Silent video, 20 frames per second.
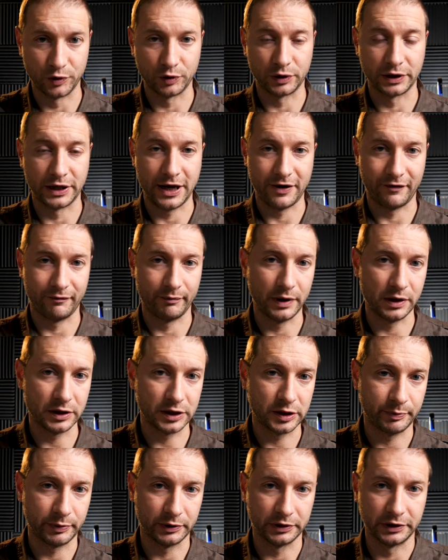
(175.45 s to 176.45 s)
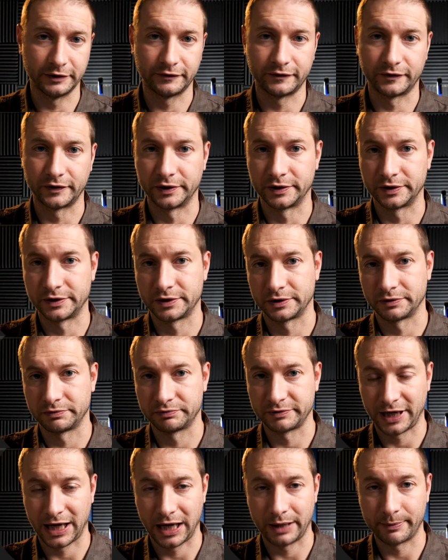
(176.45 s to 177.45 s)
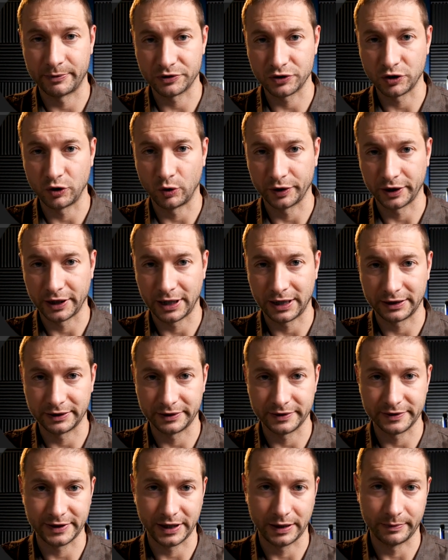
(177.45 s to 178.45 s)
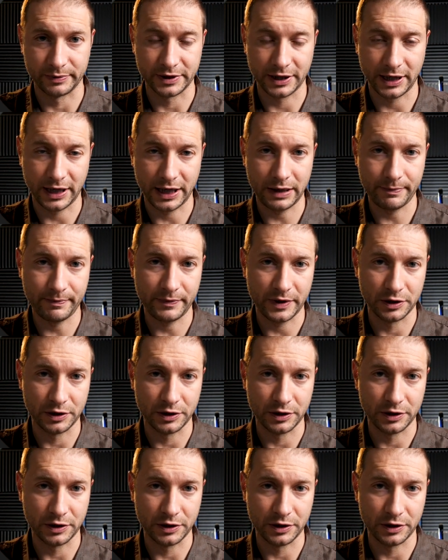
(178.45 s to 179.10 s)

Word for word: You can have multiple different timers going on at the same time